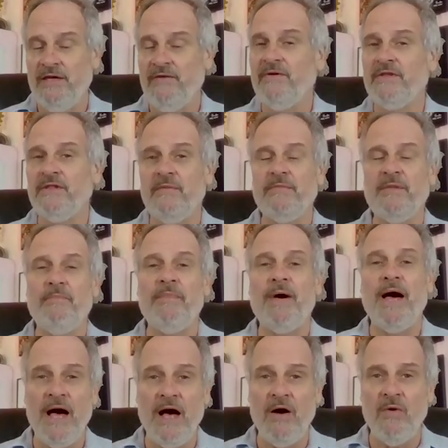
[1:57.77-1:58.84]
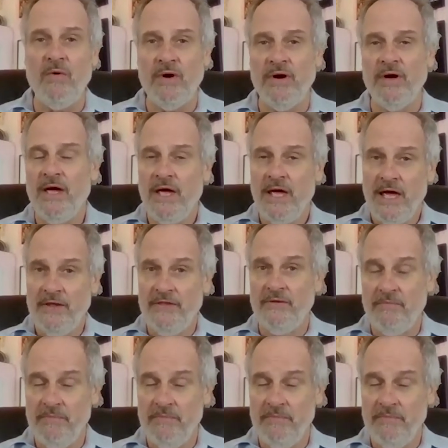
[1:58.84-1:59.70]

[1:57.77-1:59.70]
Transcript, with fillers: giving them the power and the